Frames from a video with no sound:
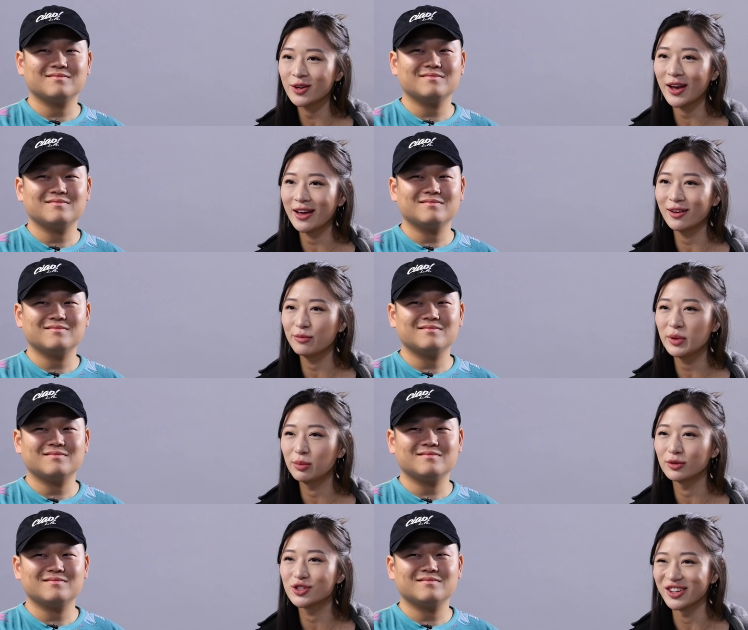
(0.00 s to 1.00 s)
Speaker 1: in your head of
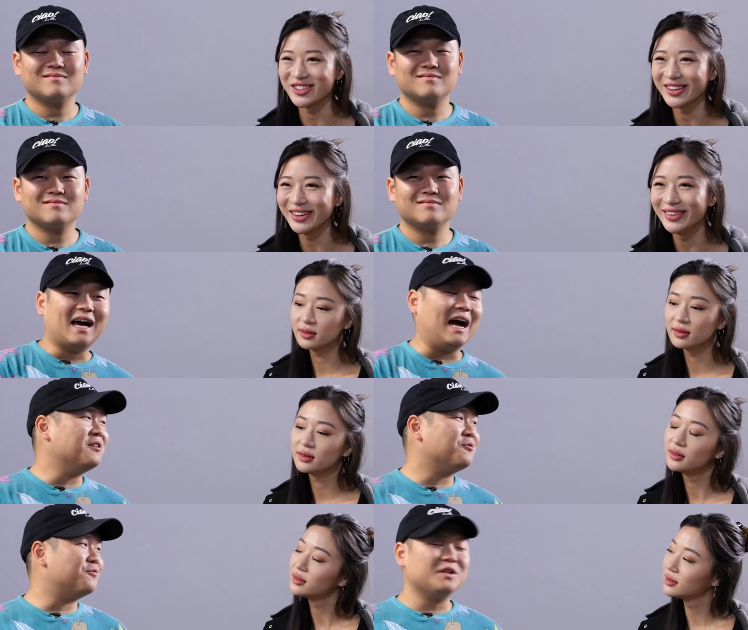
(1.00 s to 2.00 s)
people judging you?
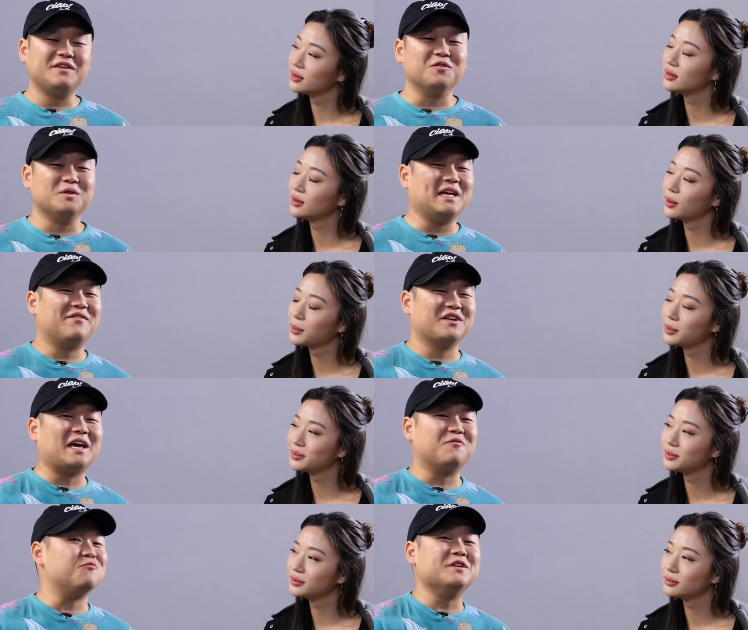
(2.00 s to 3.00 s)
Speaker 2: I don't really fully ever
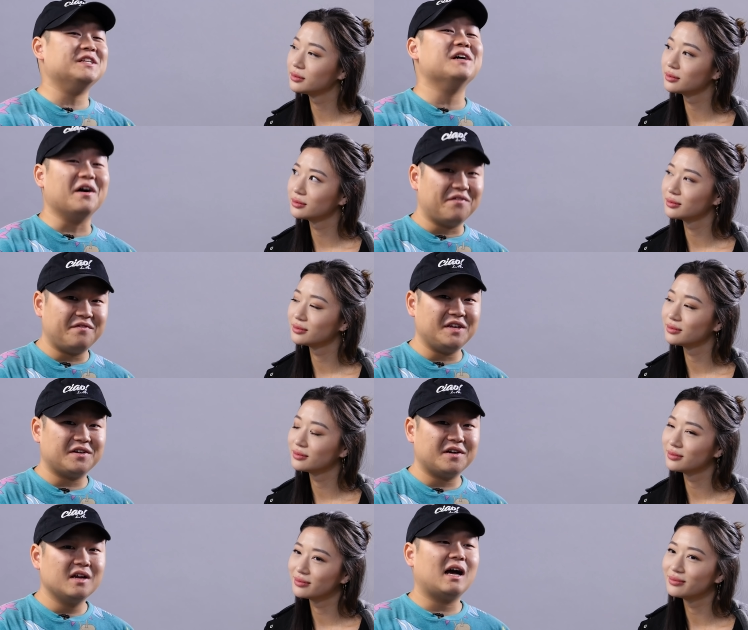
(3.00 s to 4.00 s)
get rid of
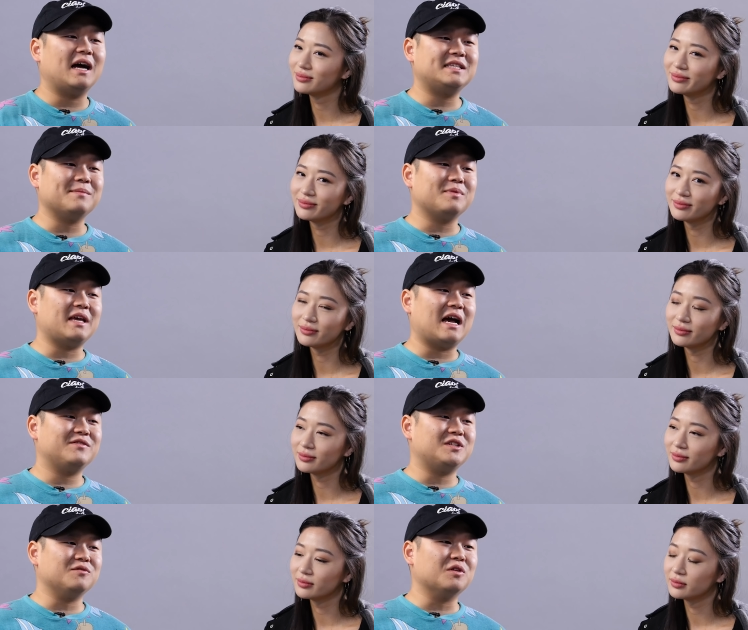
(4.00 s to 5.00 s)
fear. I simply
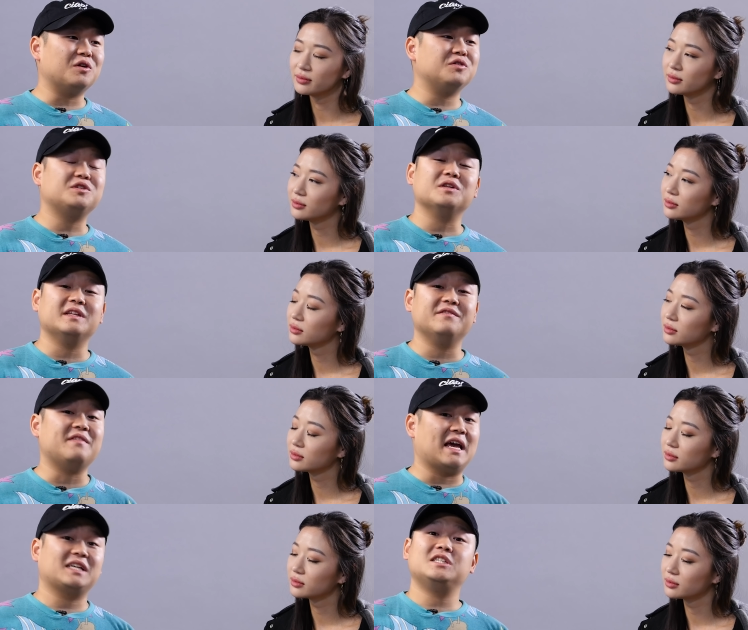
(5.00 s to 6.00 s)
have to learn to
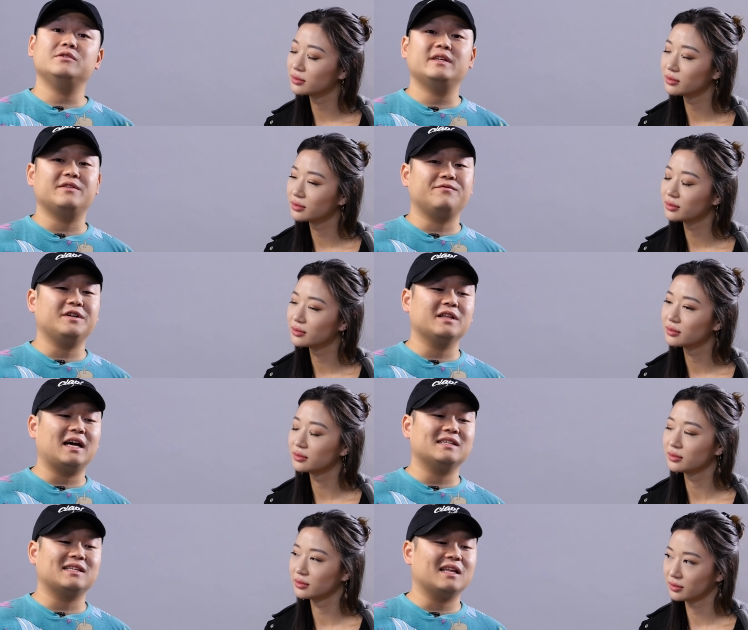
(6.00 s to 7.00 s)
live next to it and
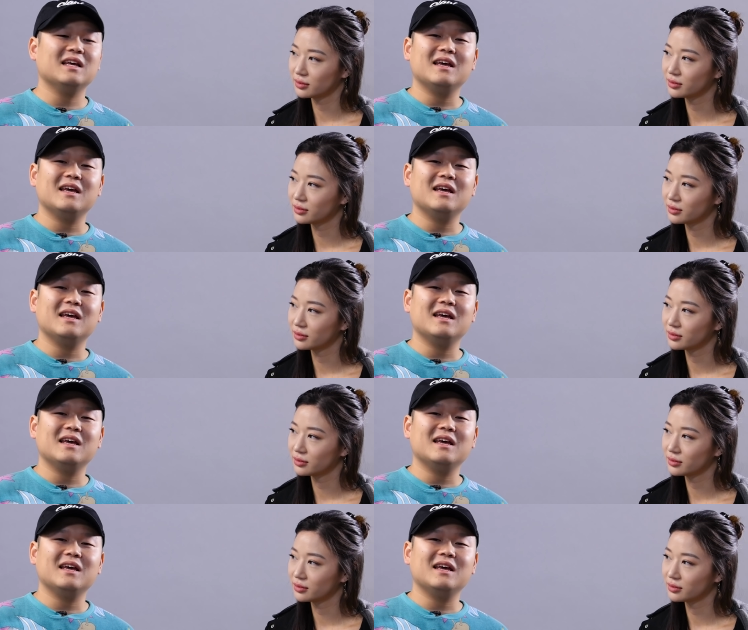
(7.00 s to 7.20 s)
realize that